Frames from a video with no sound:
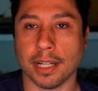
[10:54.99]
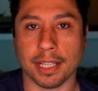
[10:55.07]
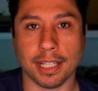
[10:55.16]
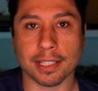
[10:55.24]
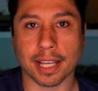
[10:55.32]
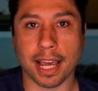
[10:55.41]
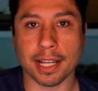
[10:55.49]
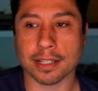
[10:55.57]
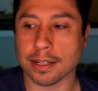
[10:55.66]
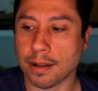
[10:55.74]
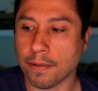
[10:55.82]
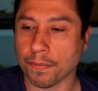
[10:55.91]
In this
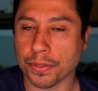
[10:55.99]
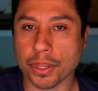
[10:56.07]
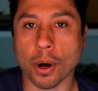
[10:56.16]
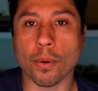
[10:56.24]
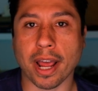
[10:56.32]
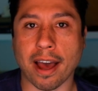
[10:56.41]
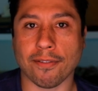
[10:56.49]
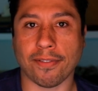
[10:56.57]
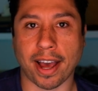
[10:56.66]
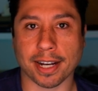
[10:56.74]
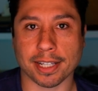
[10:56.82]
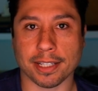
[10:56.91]
case, don't
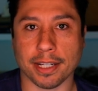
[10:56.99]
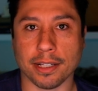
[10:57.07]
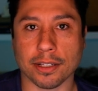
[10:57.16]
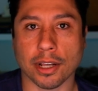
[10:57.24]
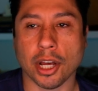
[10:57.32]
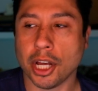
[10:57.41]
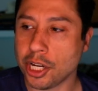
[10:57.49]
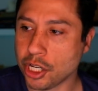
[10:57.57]
have fantasies,